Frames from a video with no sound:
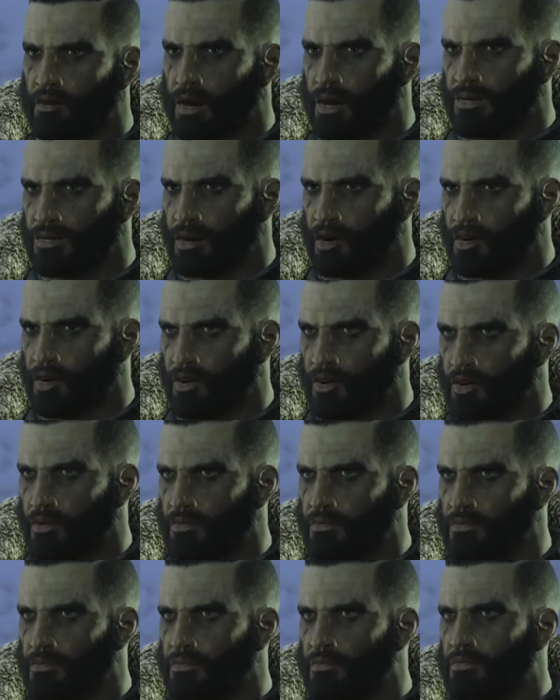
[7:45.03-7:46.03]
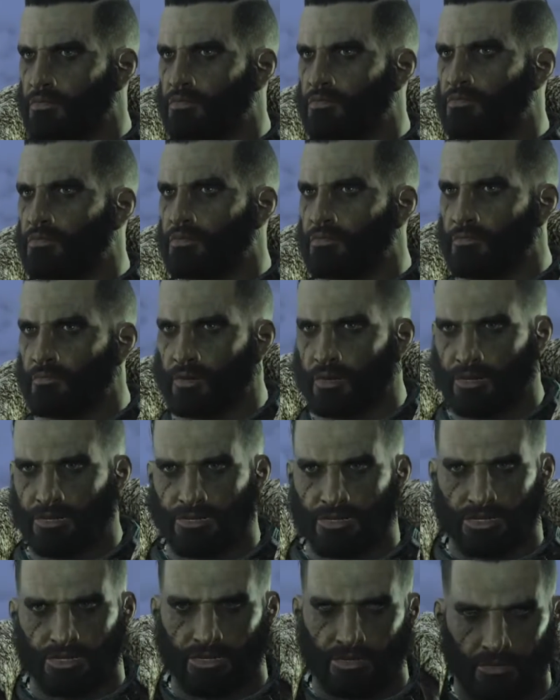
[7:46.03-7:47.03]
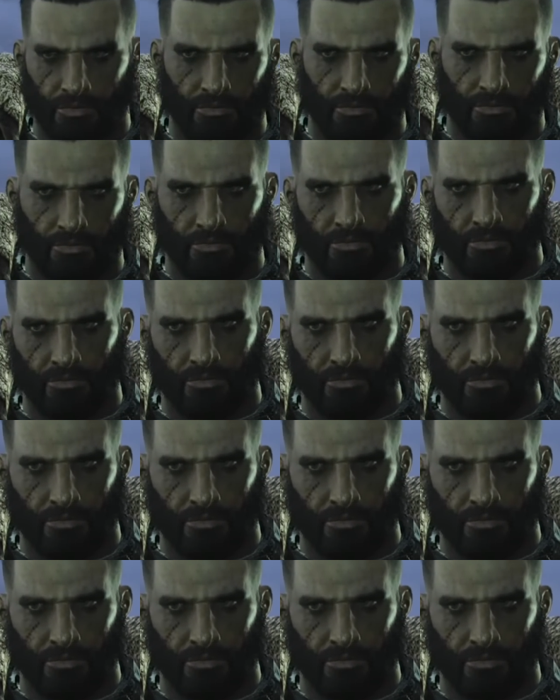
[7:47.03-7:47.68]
that's fun and engaging. I never know when I'm gonna get a new